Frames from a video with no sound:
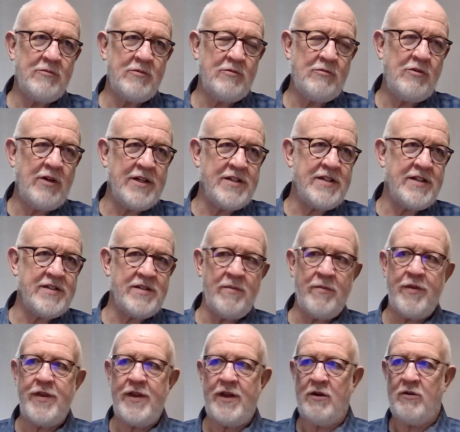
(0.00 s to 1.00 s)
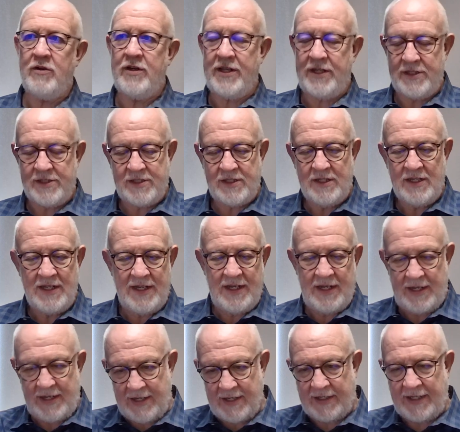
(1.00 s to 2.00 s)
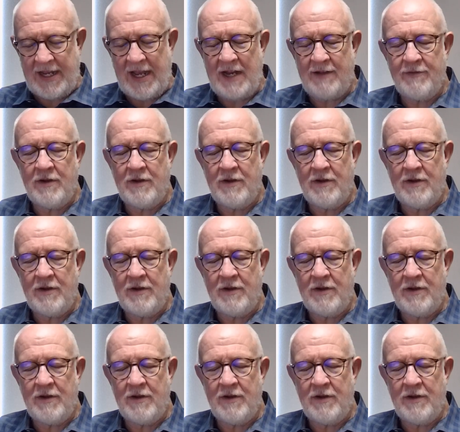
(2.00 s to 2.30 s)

criticism theories, kind